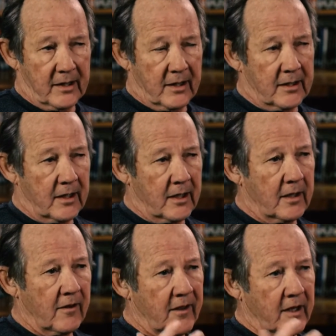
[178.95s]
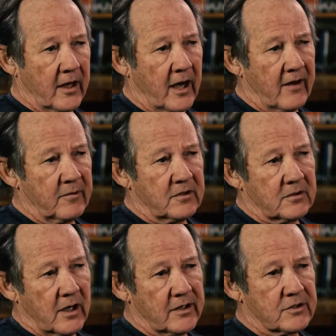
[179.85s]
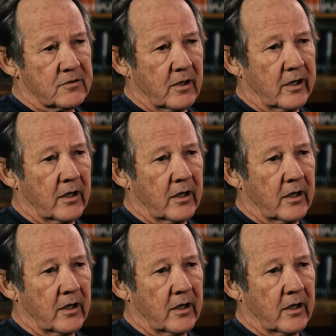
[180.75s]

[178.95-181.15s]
And the thing that I've been concentrating